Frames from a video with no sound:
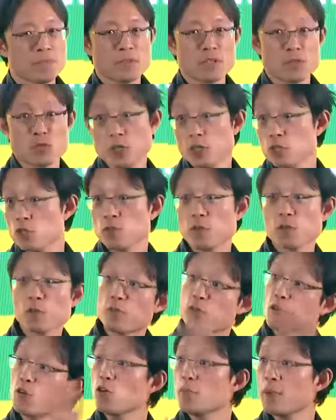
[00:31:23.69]
So each of one
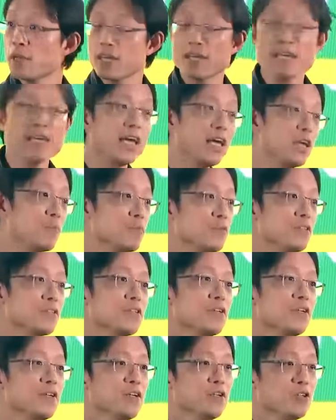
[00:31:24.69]
of you who are making games,
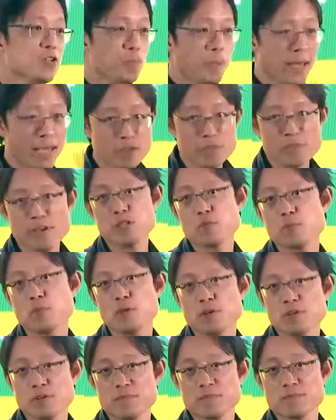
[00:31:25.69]
you're paying
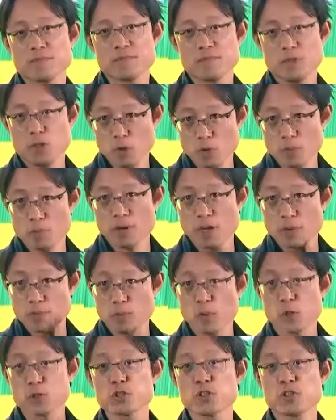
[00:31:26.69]
Facebook, you know, a
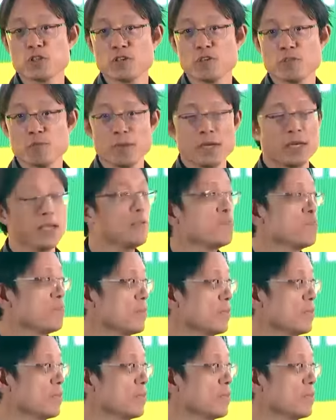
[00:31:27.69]
portion of money.